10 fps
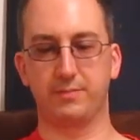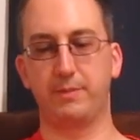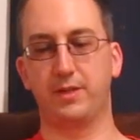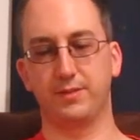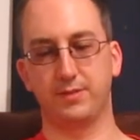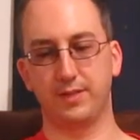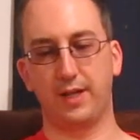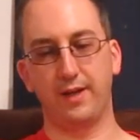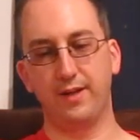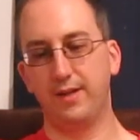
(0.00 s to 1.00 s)
Maybe I'll do
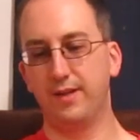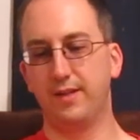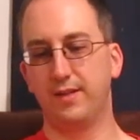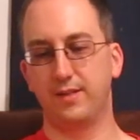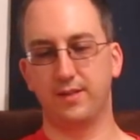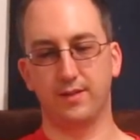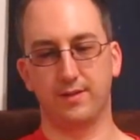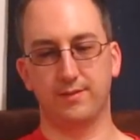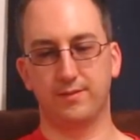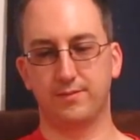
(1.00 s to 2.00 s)
that, you know,